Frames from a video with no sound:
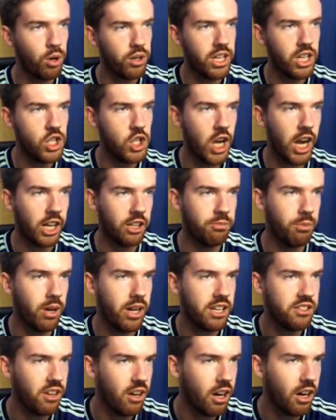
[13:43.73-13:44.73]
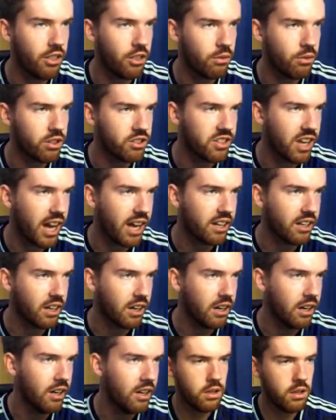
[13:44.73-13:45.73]
body checked by his other
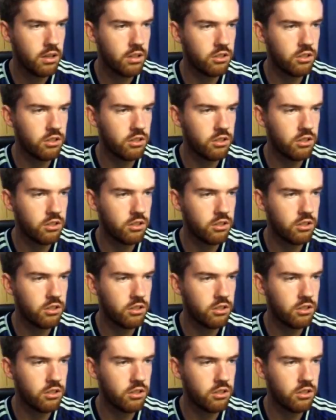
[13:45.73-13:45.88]
attacker.